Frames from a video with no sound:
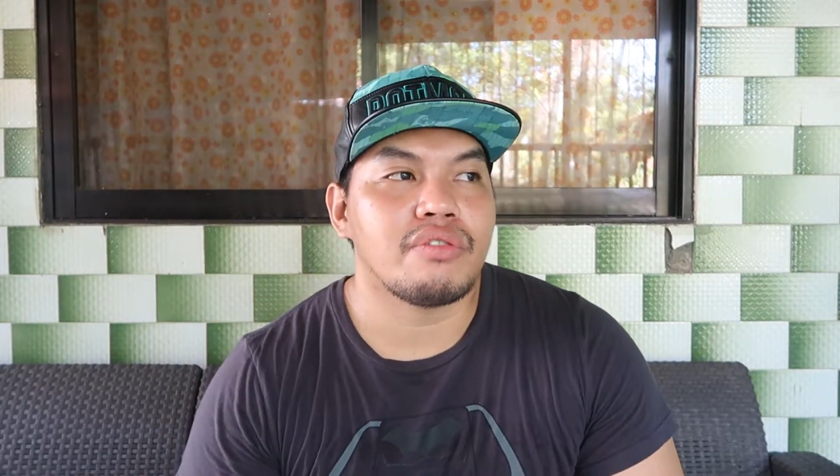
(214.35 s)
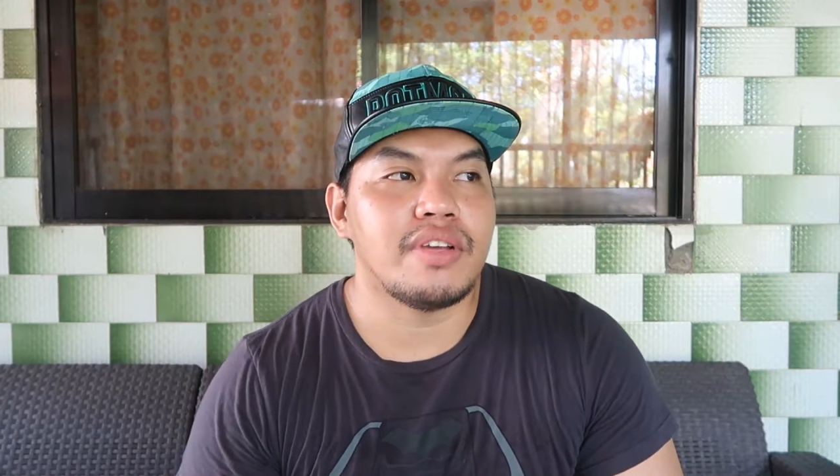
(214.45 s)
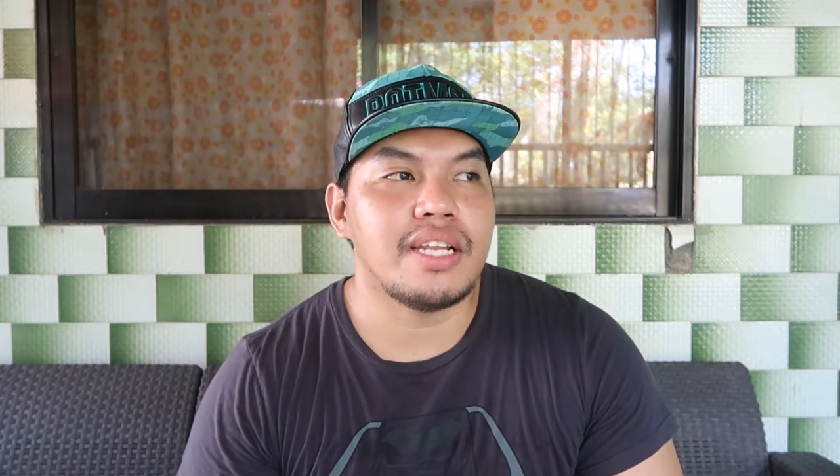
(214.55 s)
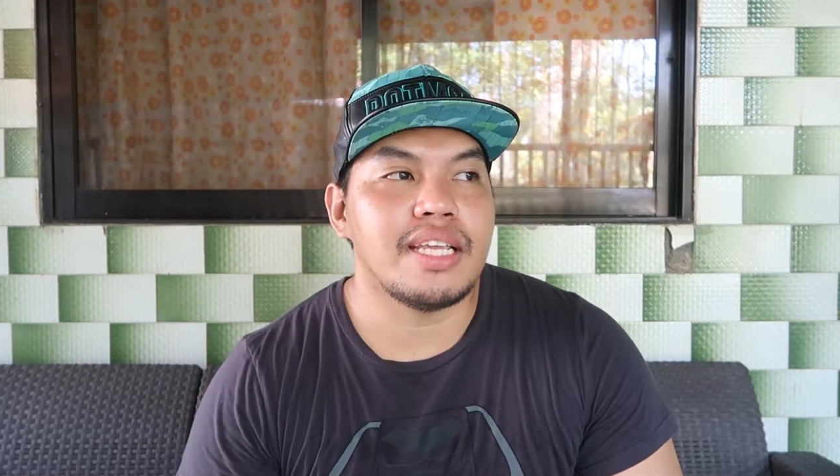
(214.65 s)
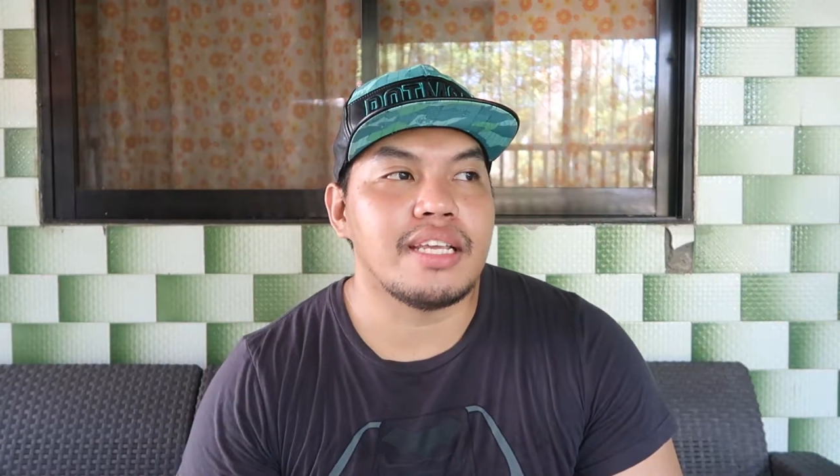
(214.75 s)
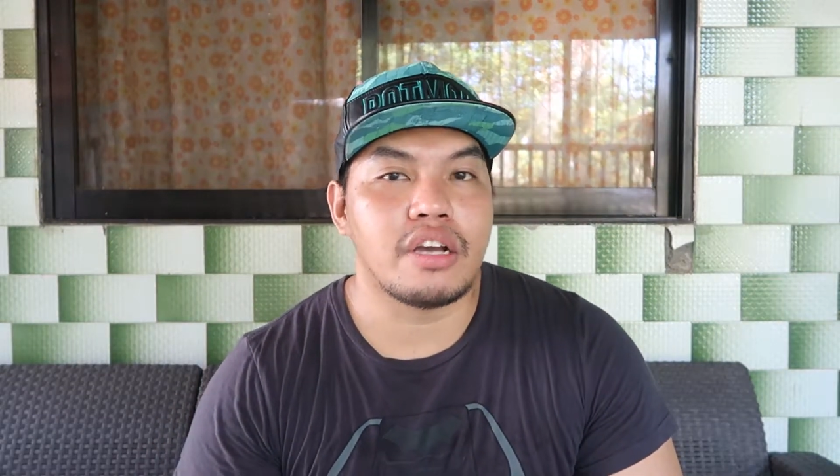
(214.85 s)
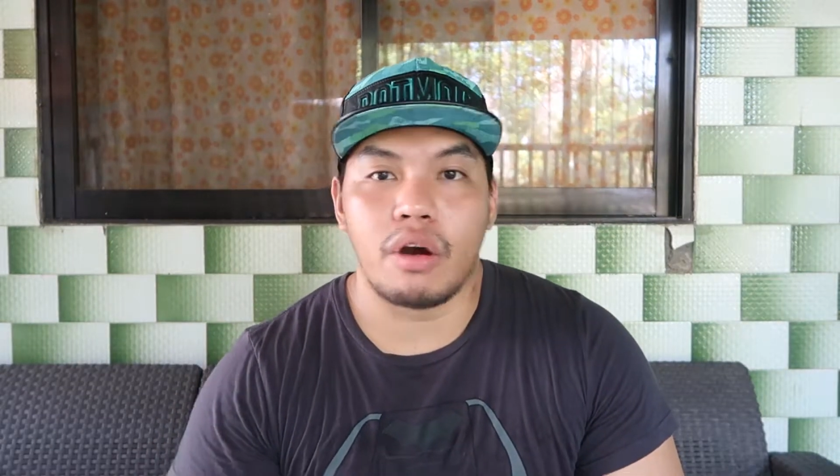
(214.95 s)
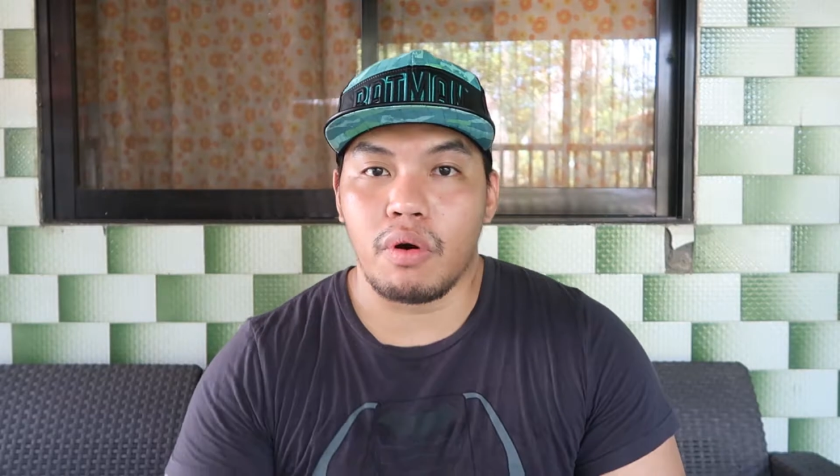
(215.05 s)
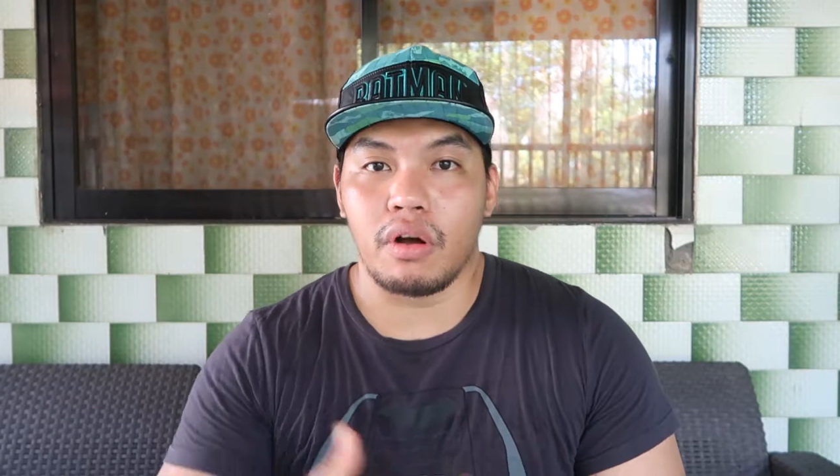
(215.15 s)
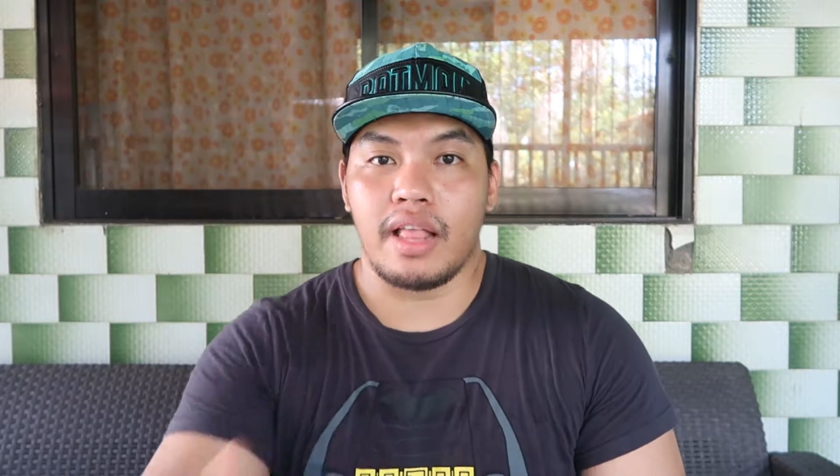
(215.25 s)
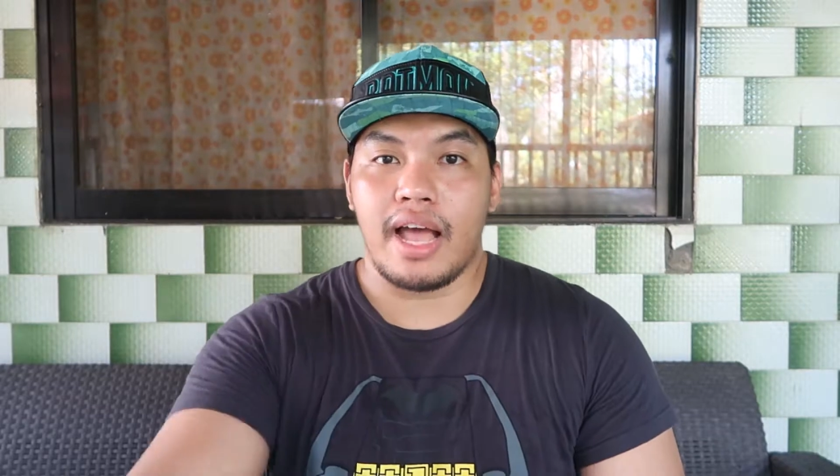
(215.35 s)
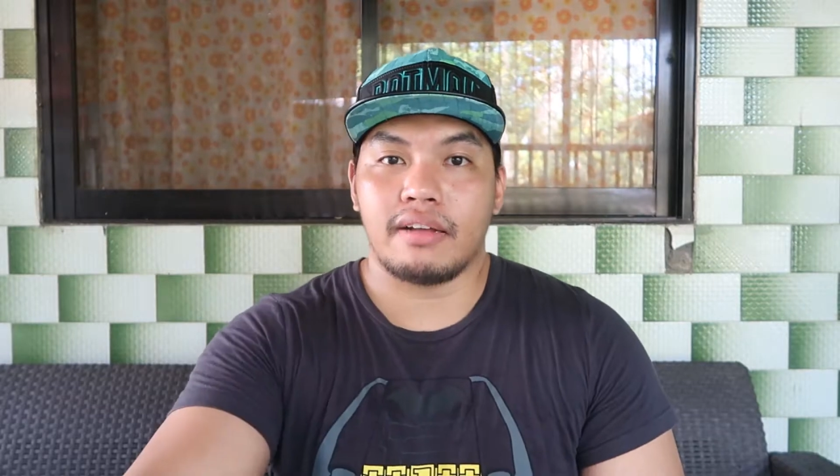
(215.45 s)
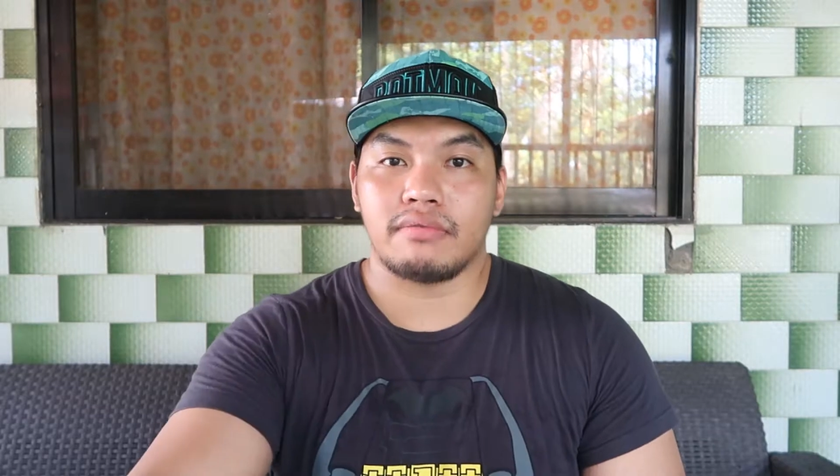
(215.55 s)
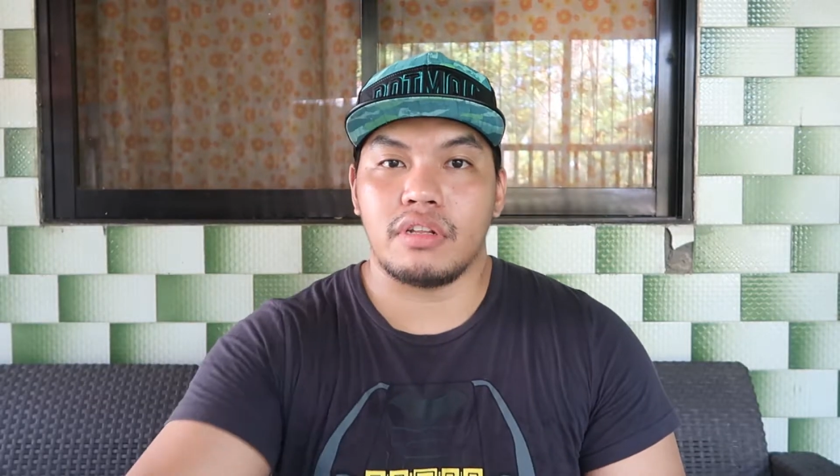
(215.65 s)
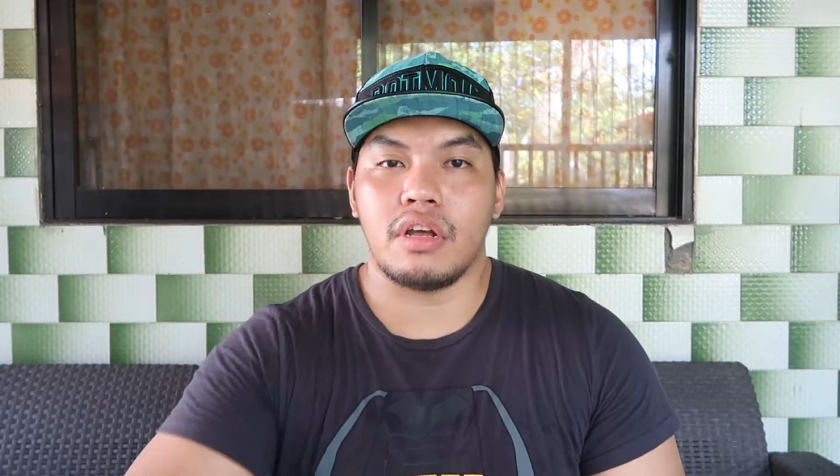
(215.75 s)
really go all
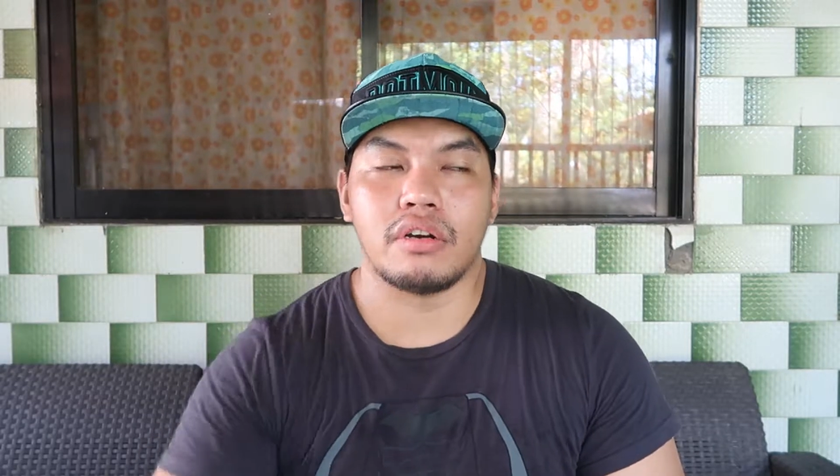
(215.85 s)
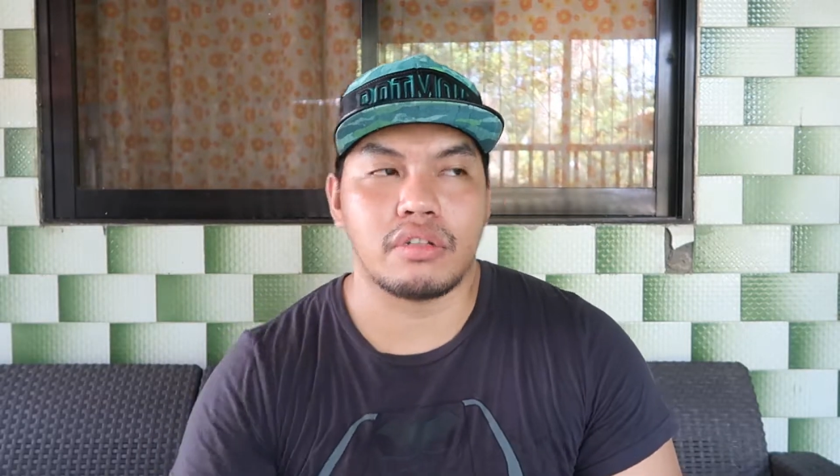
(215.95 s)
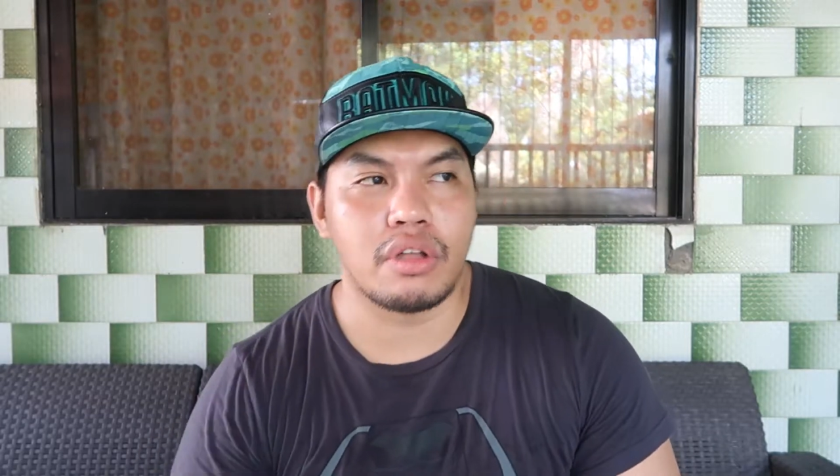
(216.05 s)
out you know